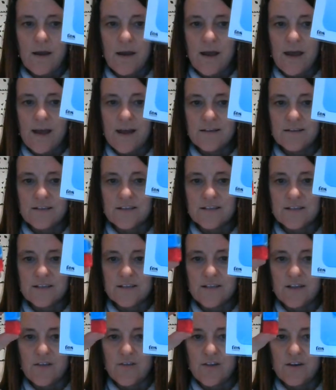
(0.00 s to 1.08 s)
and this
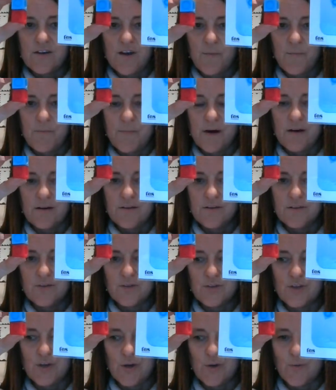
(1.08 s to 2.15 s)
is the number
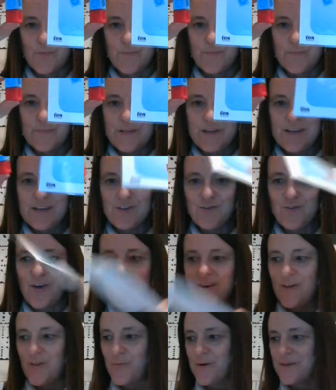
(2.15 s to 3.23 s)
2. Let's try
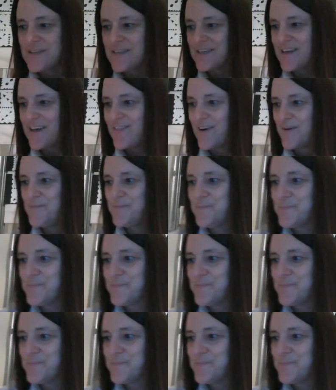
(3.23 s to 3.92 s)
another one together.